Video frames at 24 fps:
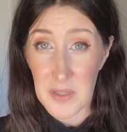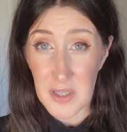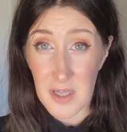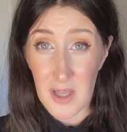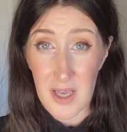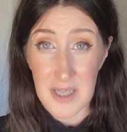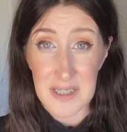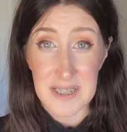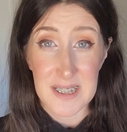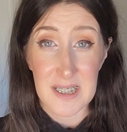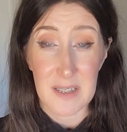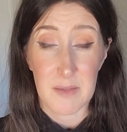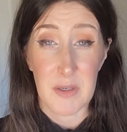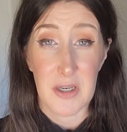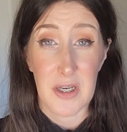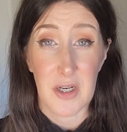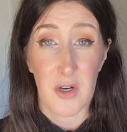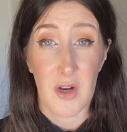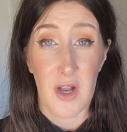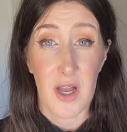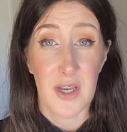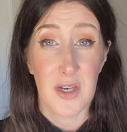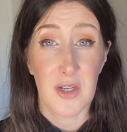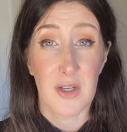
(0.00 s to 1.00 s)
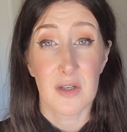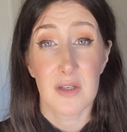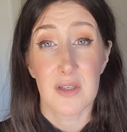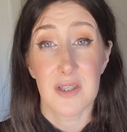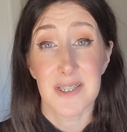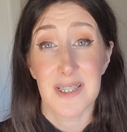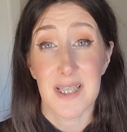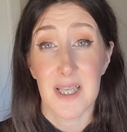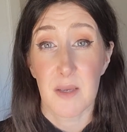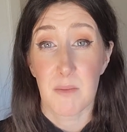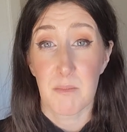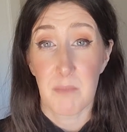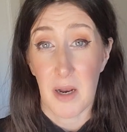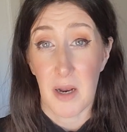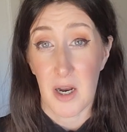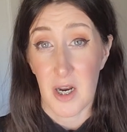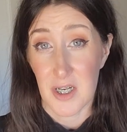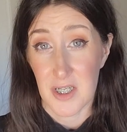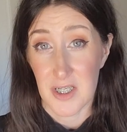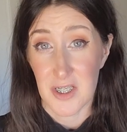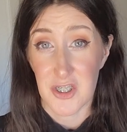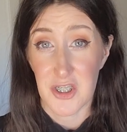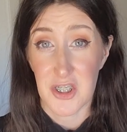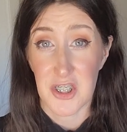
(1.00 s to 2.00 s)
the Lost Labia Chronicles in
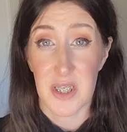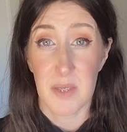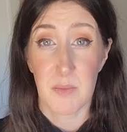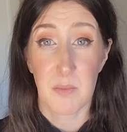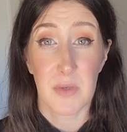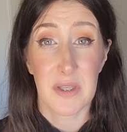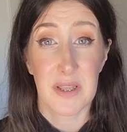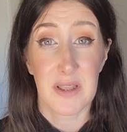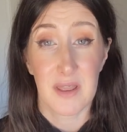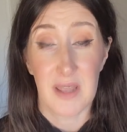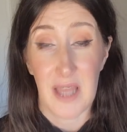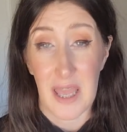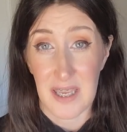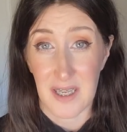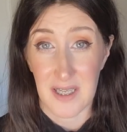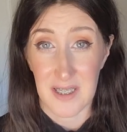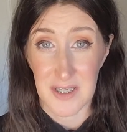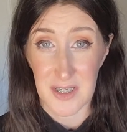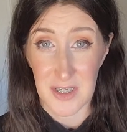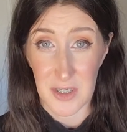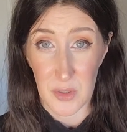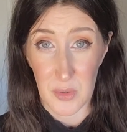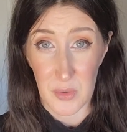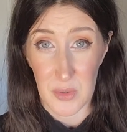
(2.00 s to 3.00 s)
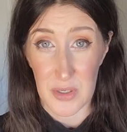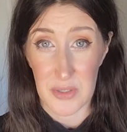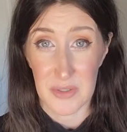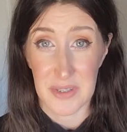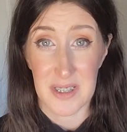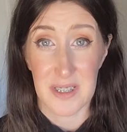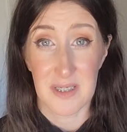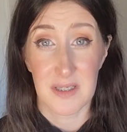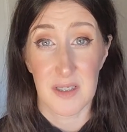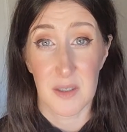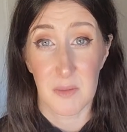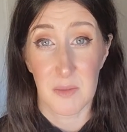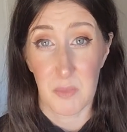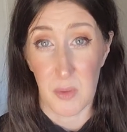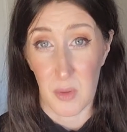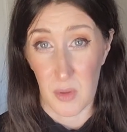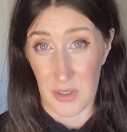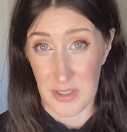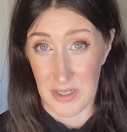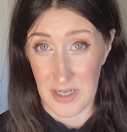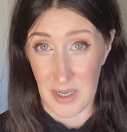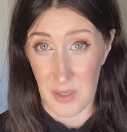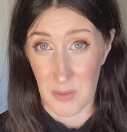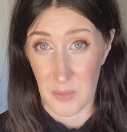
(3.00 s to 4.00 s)
partnership with Lichen Sclerosis
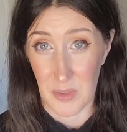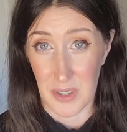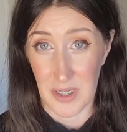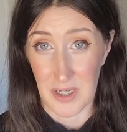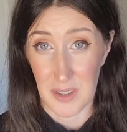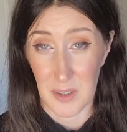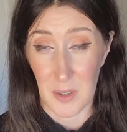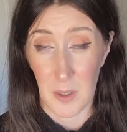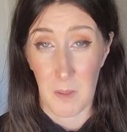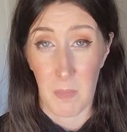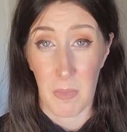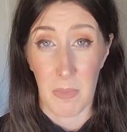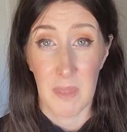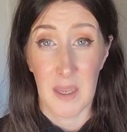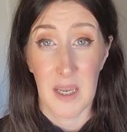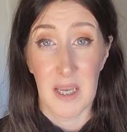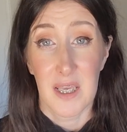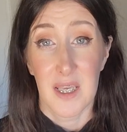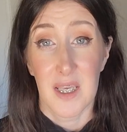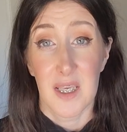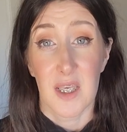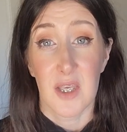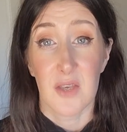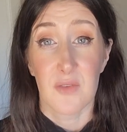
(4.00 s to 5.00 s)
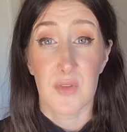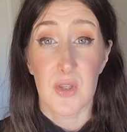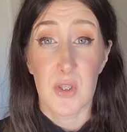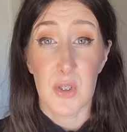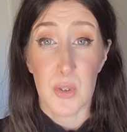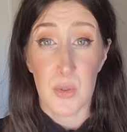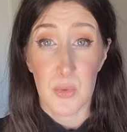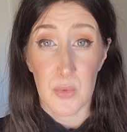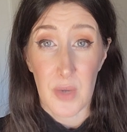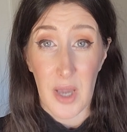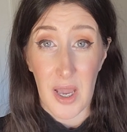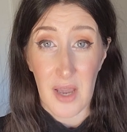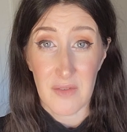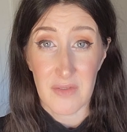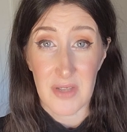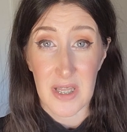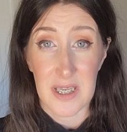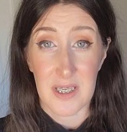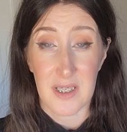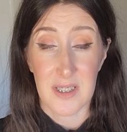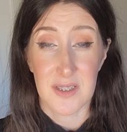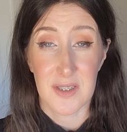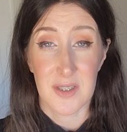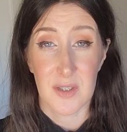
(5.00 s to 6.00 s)
Support Network. If you have
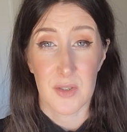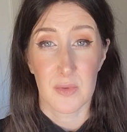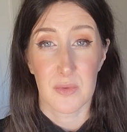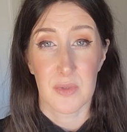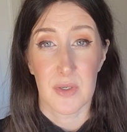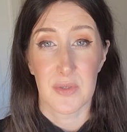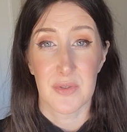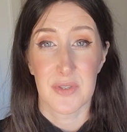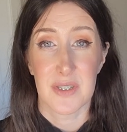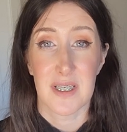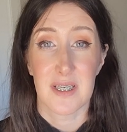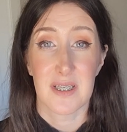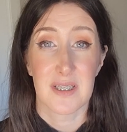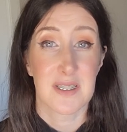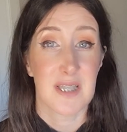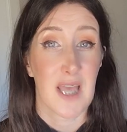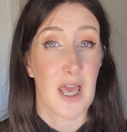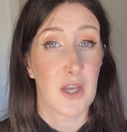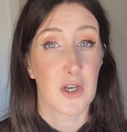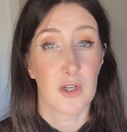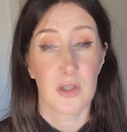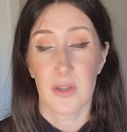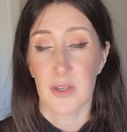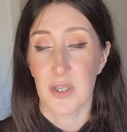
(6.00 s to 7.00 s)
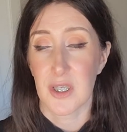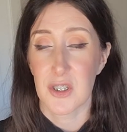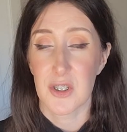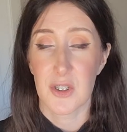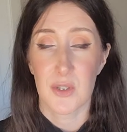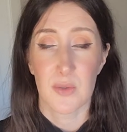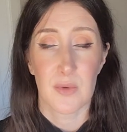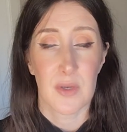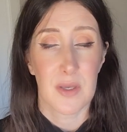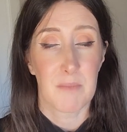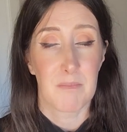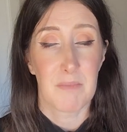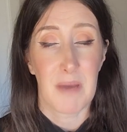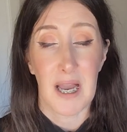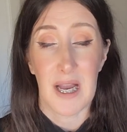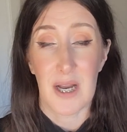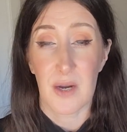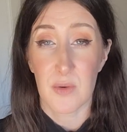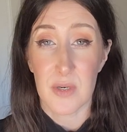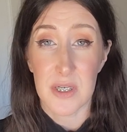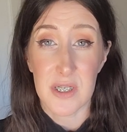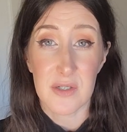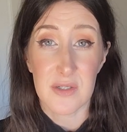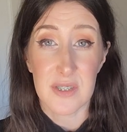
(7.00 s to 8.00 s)
lichen sclerosis and are looking to
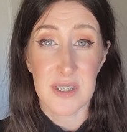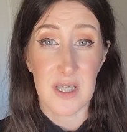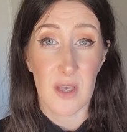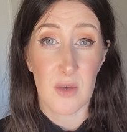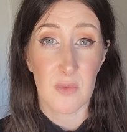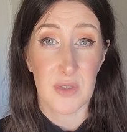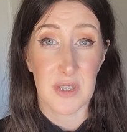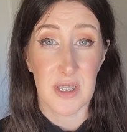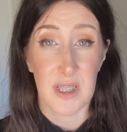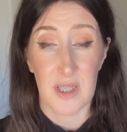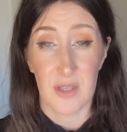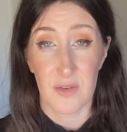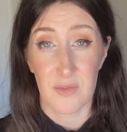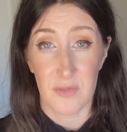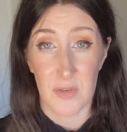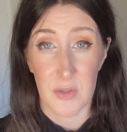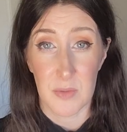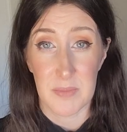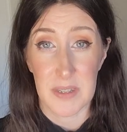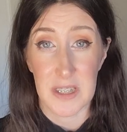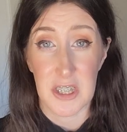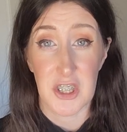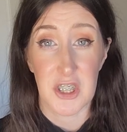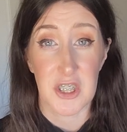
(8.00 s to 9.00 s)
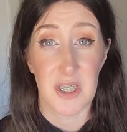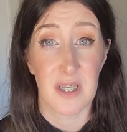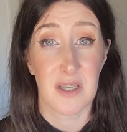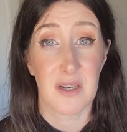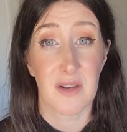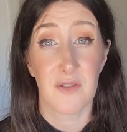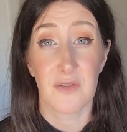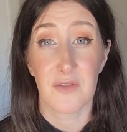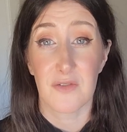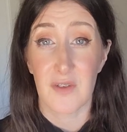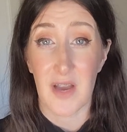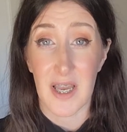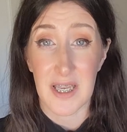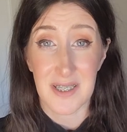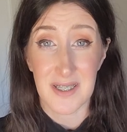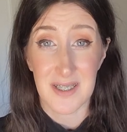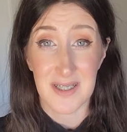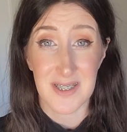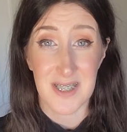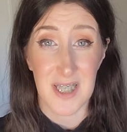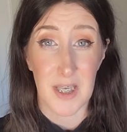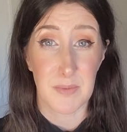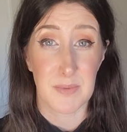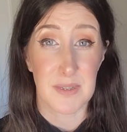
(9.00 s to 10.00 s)
empower yourself with information, find
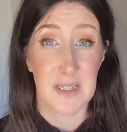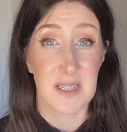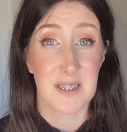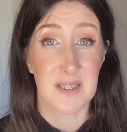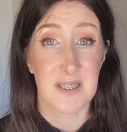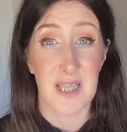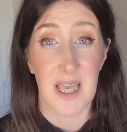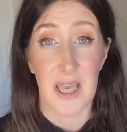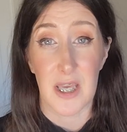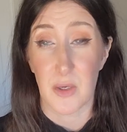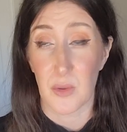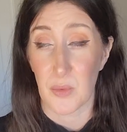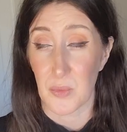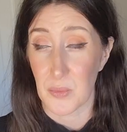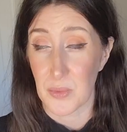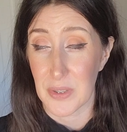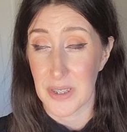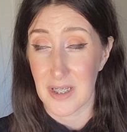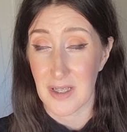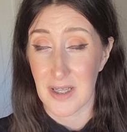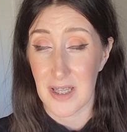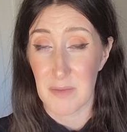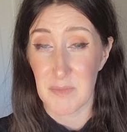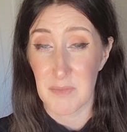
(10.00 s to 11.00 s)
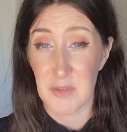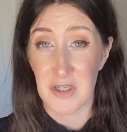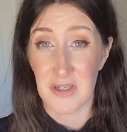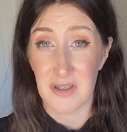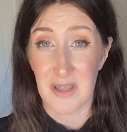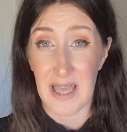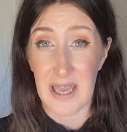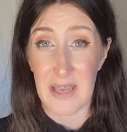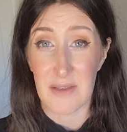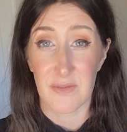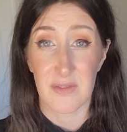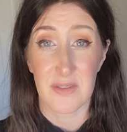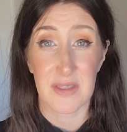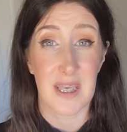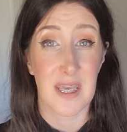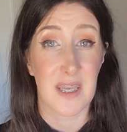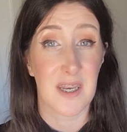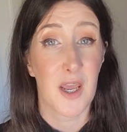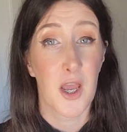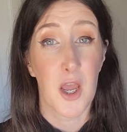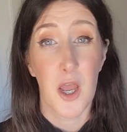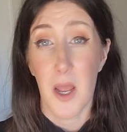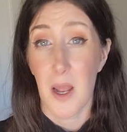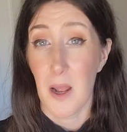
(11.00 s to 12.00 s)
acceptance, and reclaim your life,
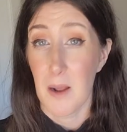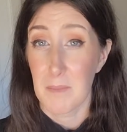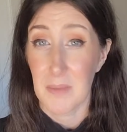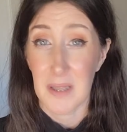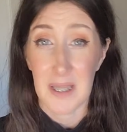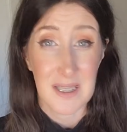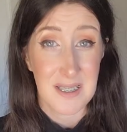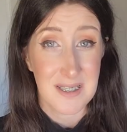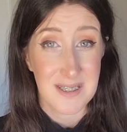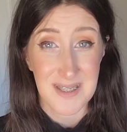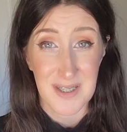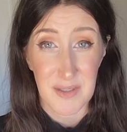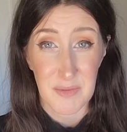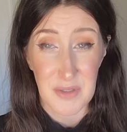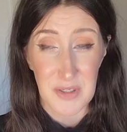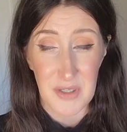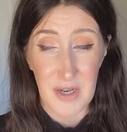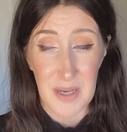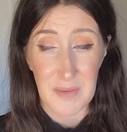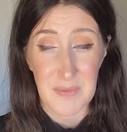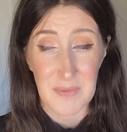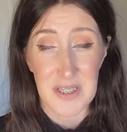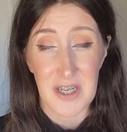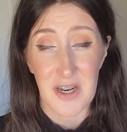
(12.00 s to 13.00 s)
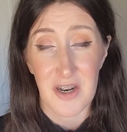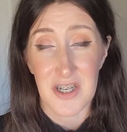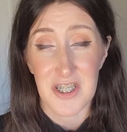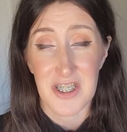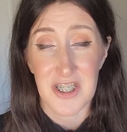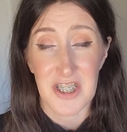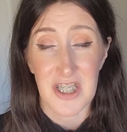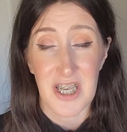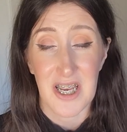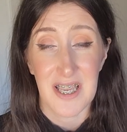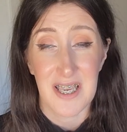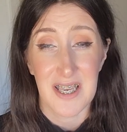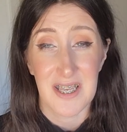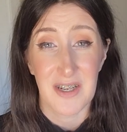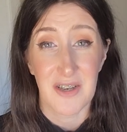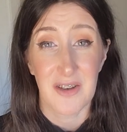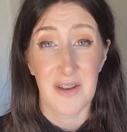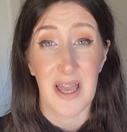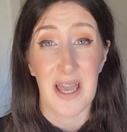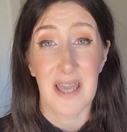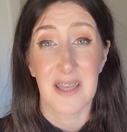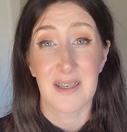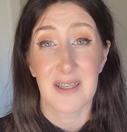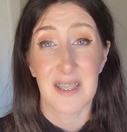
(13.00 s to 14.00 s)
then please subscribe to our
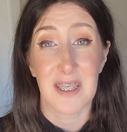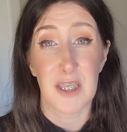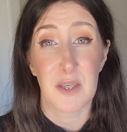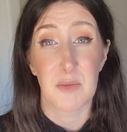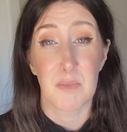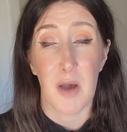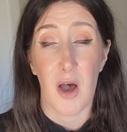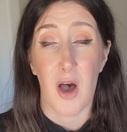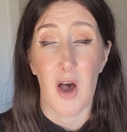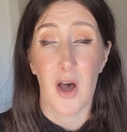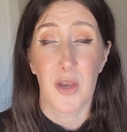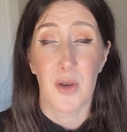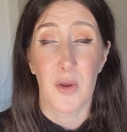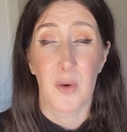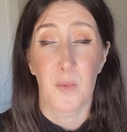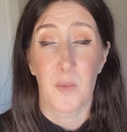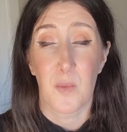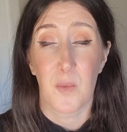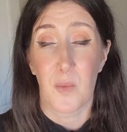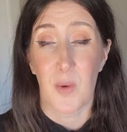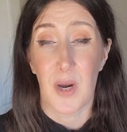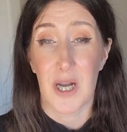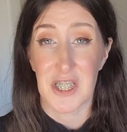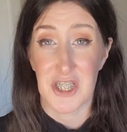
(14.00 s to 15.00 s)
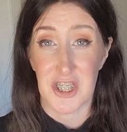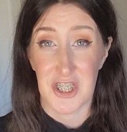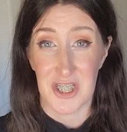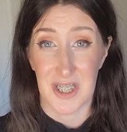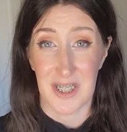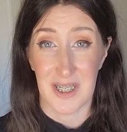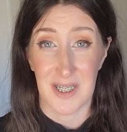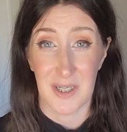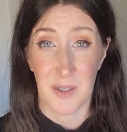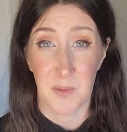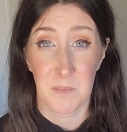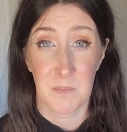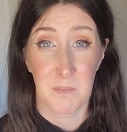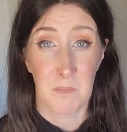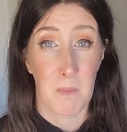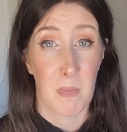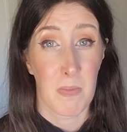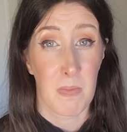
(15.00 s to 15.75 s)
channel and keep on watching.